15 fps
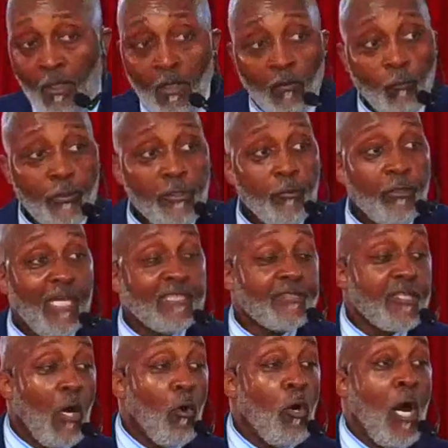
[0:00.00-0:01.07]
When you get
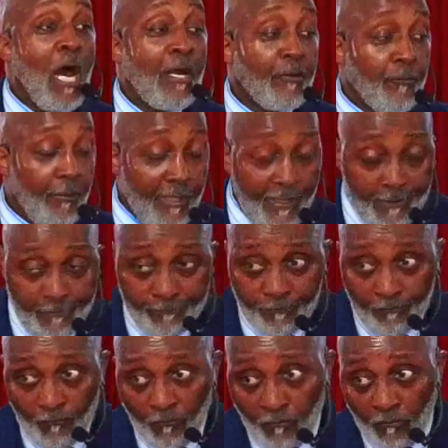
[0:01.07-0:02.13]
so hungry,
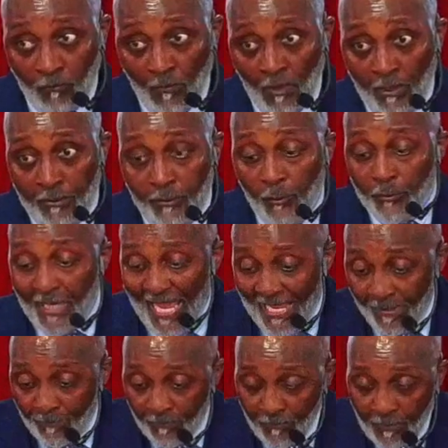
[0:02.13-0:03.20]
you
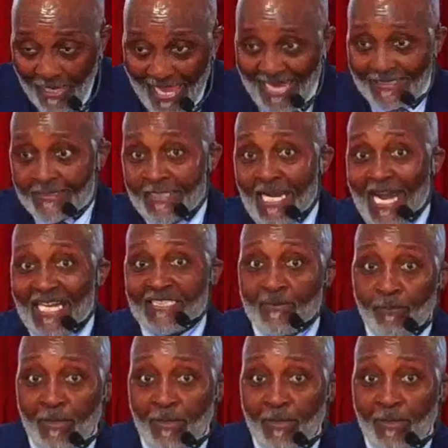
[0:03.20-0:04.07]
can't ask God's